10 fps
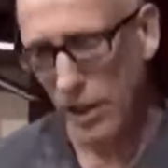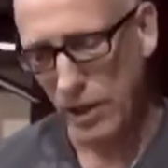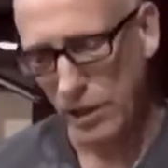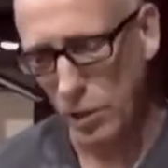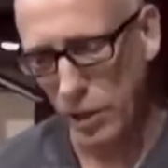
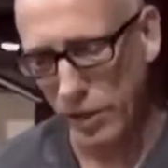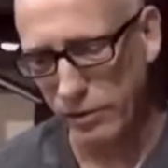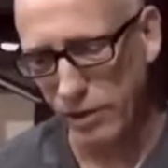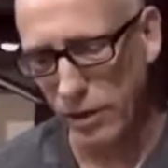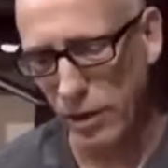So we
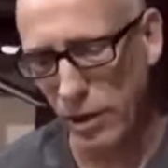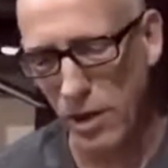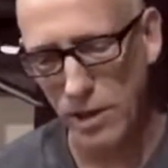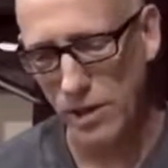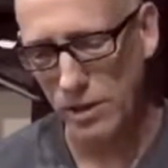have
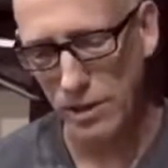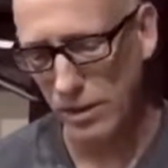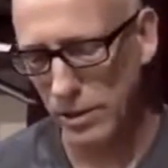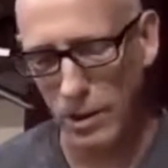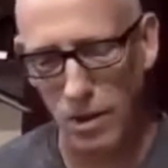lost
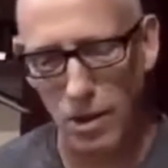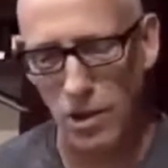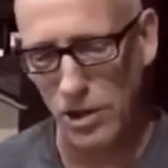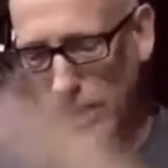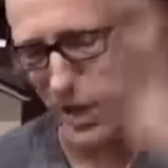
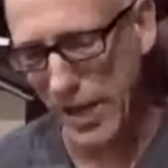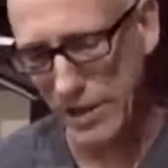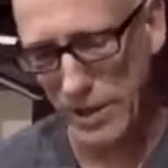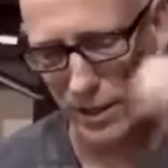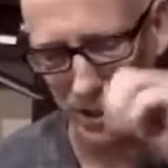all
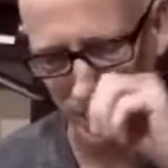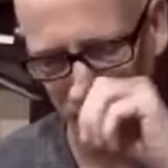connection